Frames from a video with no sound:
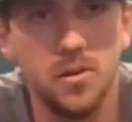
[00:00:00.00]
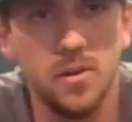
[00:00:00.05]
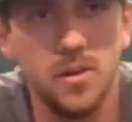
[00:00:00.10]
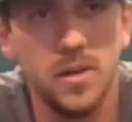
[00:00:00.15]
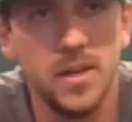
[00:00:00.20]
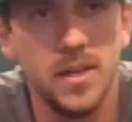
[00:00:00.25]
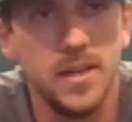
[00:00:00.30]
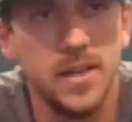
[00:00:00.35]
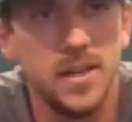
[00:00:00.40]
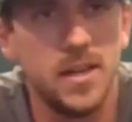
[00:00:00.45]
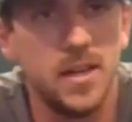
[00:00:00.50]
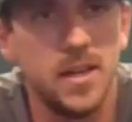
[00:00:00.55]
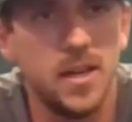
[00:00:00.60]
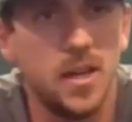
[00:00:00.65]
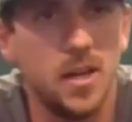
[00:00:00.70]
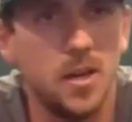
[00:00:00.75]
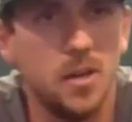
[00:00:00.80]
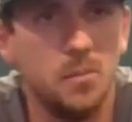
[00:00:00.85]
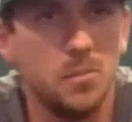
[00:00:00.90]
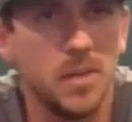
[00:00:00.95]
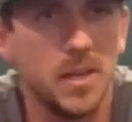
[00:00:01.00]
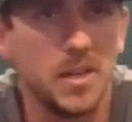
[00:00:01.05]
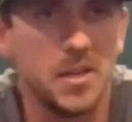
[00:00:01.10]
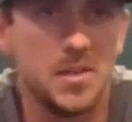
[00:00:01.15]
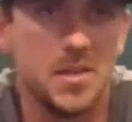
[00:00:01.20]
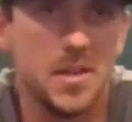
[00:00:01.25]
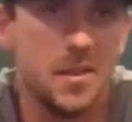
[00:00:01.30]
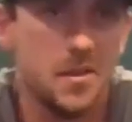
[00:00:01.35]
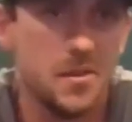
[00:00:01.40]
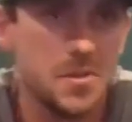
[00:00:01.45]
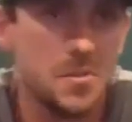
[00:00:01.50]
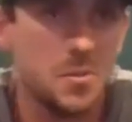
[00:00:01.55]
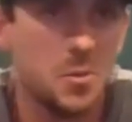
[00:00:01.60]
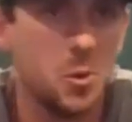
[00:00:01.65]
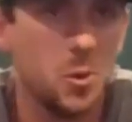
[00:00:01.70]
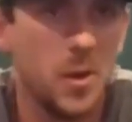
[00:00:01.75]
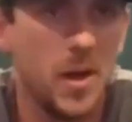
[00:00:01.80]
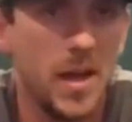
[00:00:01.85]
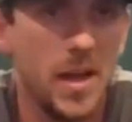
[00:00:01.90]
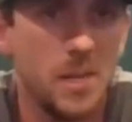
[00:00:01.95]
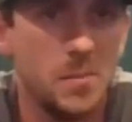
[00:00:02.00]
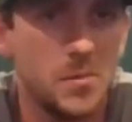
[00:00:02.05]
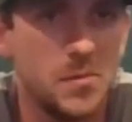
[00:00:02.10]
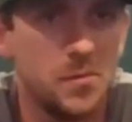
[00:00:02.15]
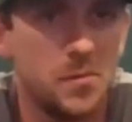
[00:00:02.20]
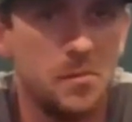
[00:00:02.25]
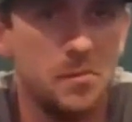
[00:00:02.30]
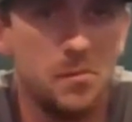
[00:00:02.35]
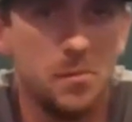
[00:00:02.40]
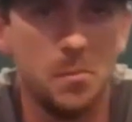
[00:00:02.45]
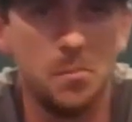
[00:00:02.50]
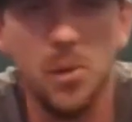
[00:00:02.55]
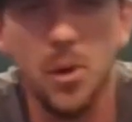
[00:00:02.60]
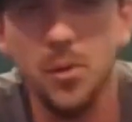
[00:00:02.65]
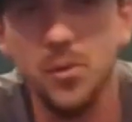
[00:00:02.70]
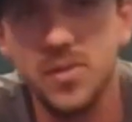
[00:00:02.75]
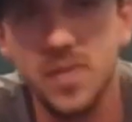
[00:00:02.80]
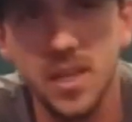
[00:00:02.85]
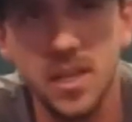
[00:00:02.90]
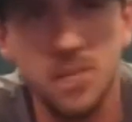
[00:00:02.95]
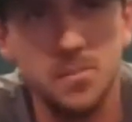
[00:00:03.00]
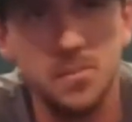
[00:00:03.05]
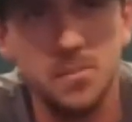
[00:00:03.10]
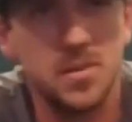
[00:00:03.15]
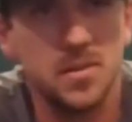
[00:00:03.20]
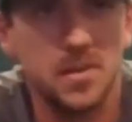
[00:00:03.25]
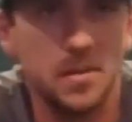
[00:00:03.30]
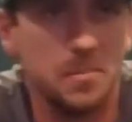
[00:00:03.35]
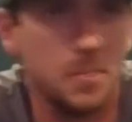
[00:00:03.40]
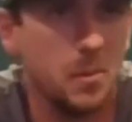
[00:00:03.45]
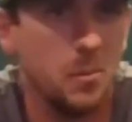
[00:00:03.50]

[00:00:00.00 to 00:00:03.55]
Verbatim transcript: And um, like you said, there's some cool items from from both teams.